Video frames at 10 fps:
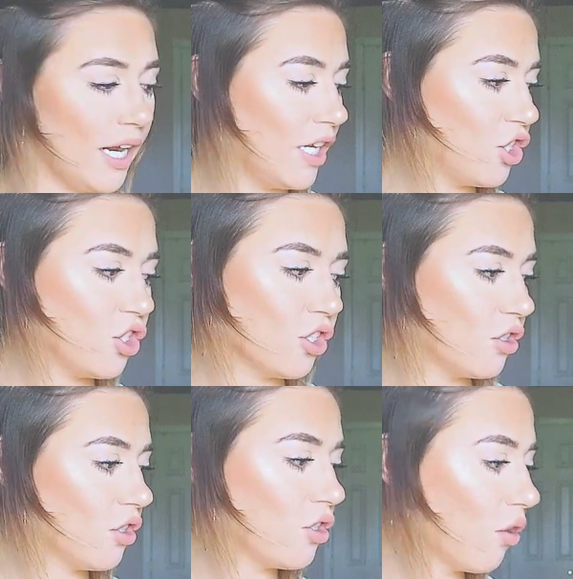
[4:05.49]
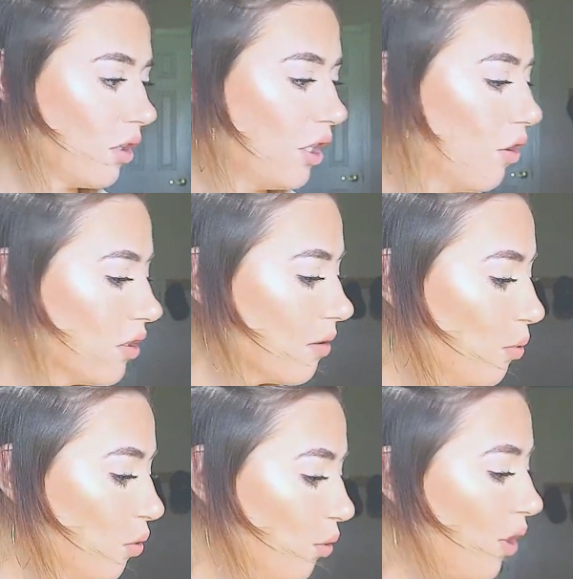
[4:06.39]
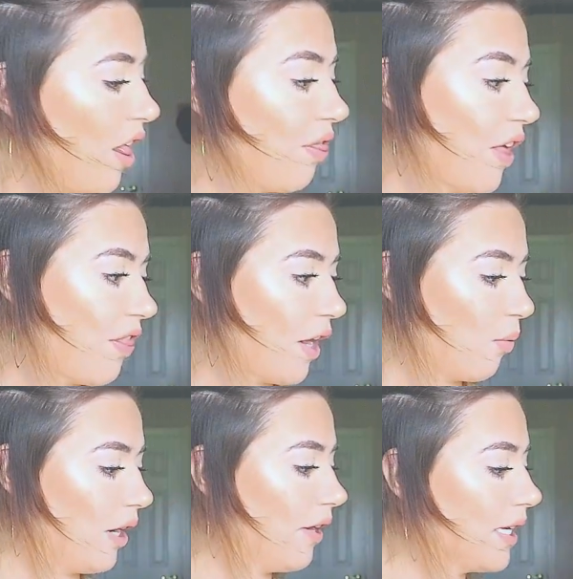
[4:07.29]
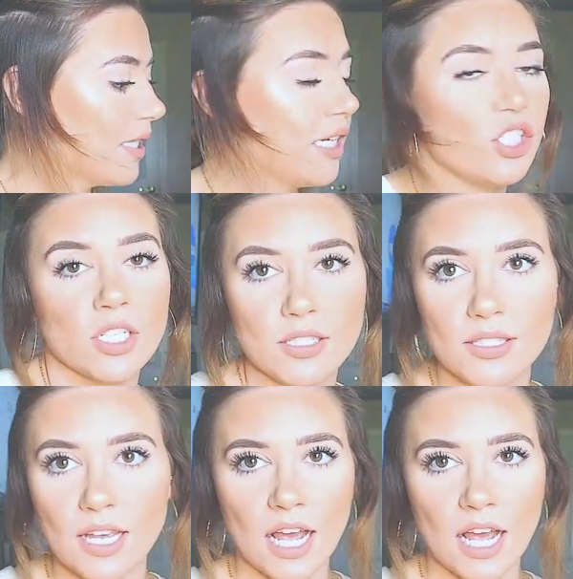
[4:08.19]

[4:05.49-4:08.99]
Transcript: and it's just totally noticeable that they're wearing extensions.